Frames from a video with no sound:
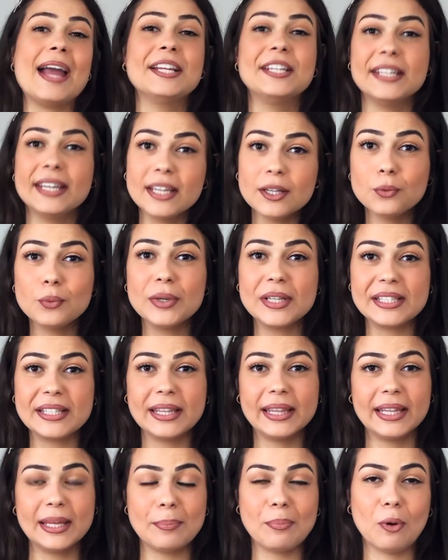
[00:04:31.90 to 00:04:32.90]
did
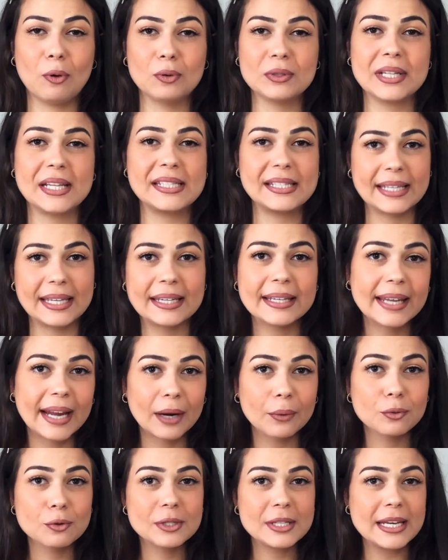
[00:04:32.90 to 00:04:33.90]
recently post a skincare
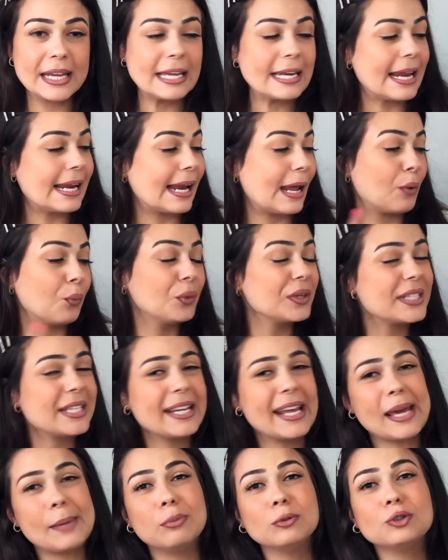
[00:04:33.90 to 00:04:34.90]
routine, and I wasn't
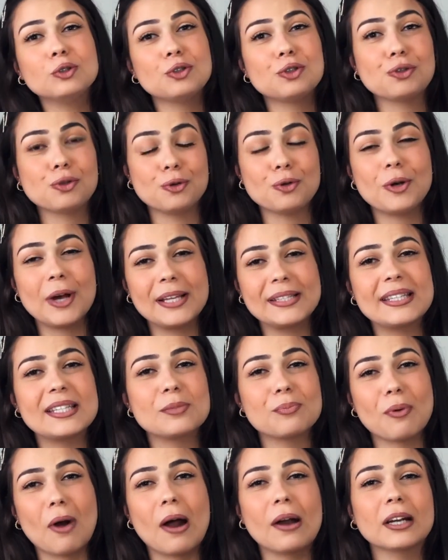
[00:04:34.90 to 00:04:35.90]
able to show you guys this
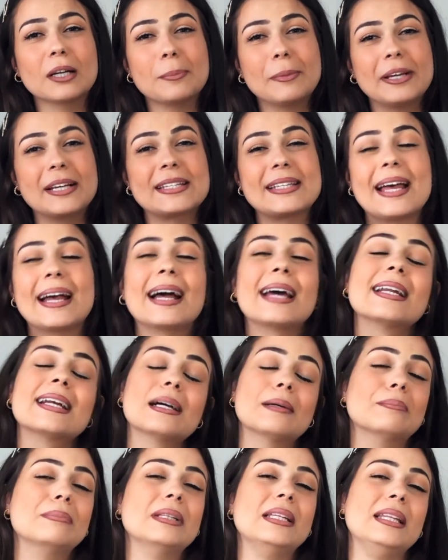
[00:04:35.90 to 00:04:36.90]
product because I had
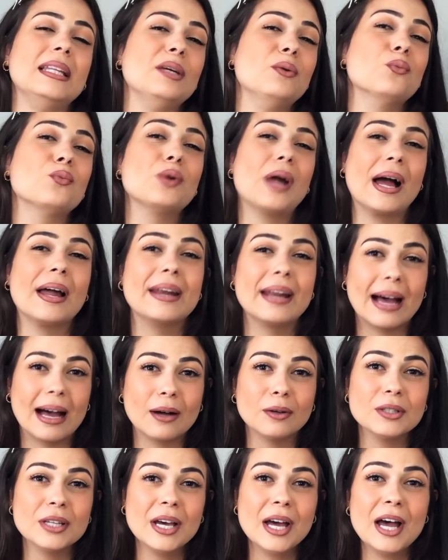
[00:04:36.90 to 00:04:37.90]
completely run
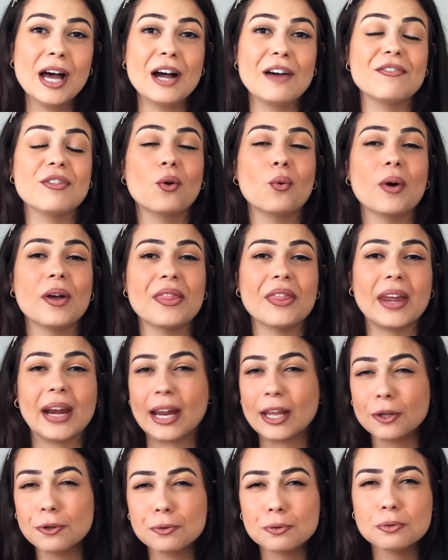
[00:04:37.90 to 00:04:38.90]
out of the one that I
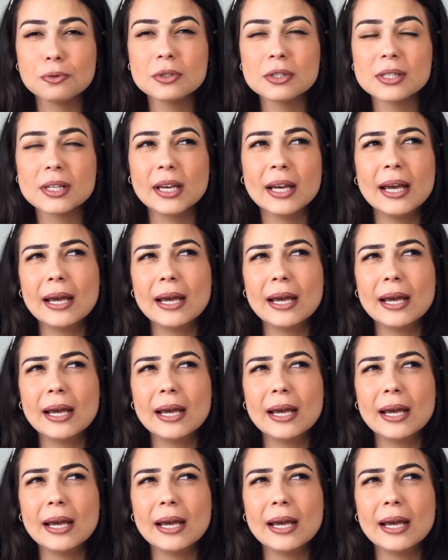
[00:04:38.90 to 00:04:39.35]
used.